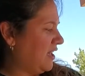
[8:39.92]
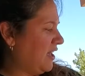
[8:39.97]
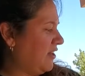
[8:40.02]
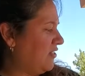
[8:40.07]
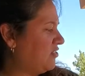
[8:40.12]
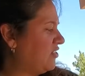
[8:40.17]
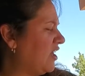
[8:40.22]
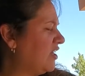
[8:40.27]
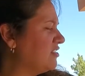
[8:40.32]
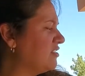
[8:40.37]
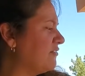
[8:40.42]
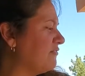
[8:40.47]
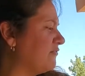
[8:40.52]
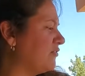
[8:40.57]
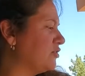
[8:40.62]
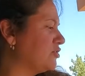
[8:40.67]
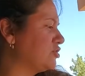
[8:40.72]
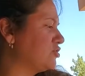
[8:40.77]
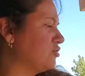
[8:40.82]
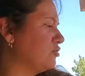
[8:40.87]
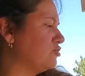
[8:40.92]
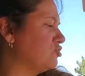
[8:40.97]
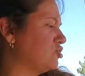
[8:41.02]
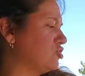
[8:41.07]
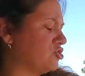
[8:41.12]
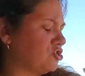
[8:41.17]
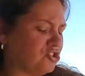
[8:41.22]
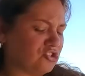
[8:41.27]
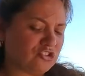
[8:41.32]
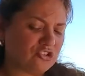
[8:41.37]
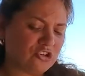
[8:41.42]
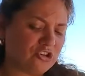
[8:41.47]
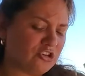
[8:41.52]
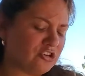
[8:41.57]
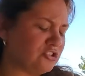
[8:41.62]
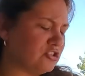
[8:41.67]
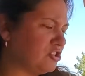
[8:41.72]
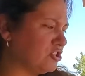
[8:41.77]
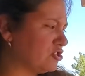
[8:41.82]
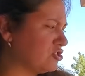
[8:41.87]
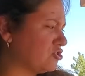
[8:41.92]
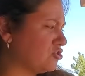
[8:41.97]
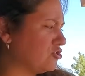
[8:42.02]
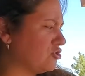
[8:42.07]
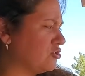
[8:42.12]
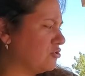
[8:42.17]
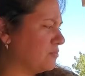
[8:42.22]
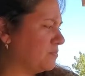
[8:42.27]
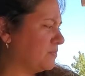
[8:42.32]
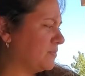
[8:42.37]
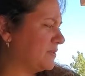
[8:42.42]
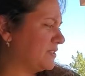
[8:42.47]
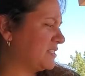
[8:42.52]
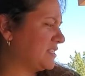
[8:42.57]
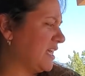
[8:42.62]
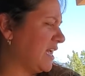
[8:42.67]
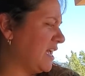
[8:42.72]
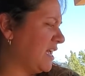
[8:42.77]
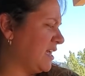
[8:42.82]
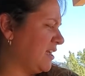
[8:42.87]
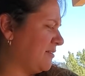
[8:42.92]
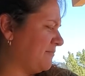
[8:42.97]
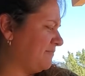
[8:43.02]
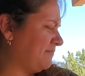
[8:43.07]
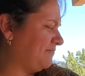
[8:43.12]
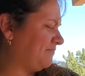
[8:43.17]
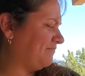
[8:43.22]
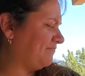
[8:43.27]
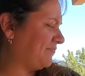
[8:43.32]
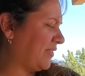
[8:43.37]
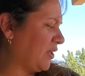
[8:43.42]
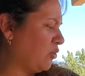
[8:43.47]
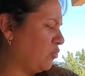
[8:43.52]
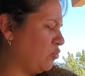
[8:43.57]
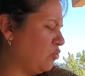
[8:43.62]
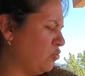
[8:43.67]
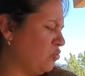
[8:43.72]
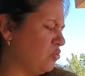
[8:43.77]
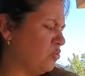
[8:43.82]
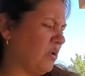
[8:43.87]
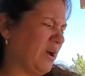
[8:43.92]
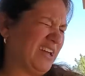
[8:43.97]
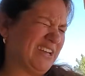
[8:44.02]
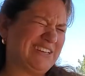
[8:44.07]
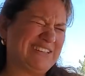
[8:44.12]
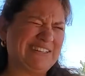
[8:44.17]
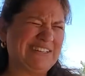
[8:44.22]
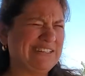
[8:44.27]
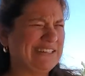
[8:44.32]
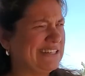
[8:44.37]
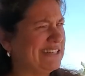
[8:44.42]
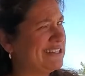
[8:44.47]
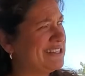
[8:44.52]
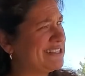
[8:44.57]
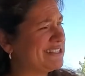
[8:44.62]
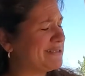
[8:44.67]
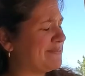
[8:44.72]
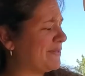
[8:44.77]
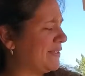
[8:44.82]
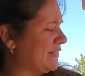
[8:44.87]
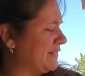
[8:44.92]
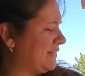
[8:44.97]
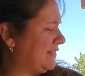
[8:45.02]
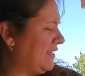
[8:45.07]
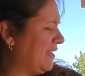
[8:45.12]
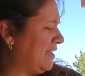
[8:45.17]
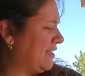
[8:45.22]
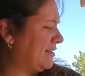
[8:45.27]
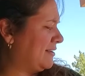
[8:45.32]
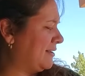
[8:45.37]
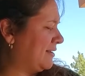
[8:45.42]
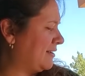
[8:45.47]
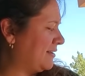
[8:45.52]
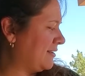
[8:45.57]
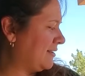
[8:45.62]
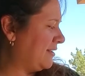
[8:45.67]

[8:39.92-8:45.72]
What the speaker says: Then the first soldier stirred the soup, saying, "Ooh, it is a bit thin,